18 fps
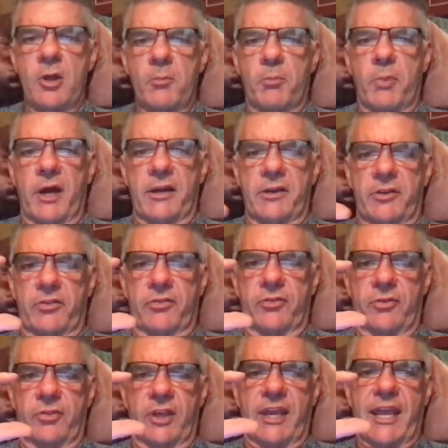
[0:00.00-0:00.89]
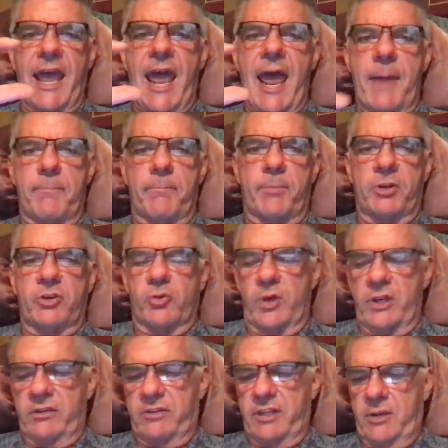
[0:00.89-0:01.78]
but the gap
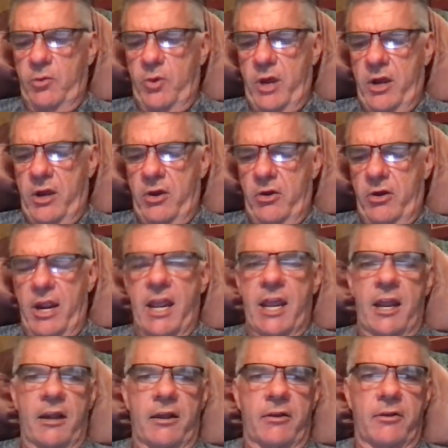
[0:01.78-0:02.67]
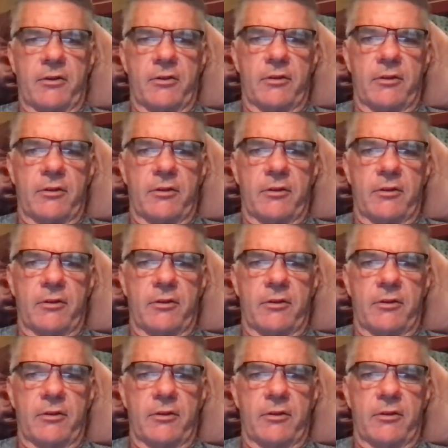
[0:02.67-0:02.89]
between D-Ware and